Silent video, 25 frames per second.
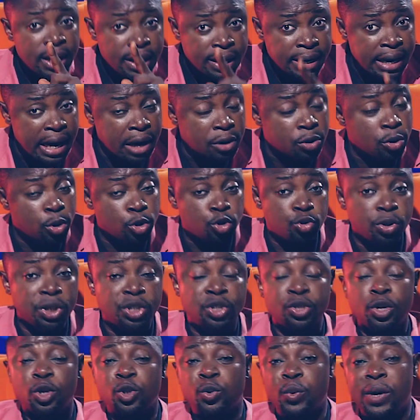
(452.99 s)
Now go to a
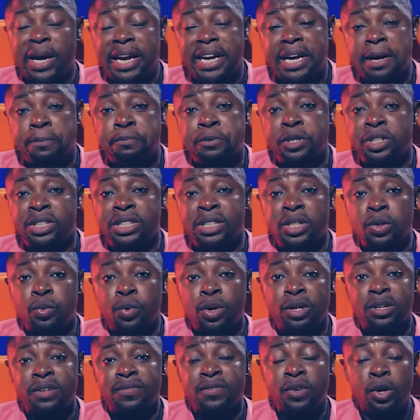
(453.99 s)
church where they are preaching the
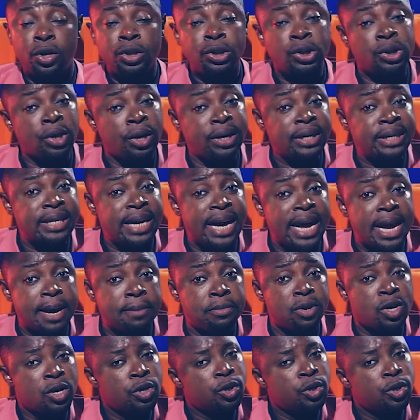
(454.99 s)
word of God. Join them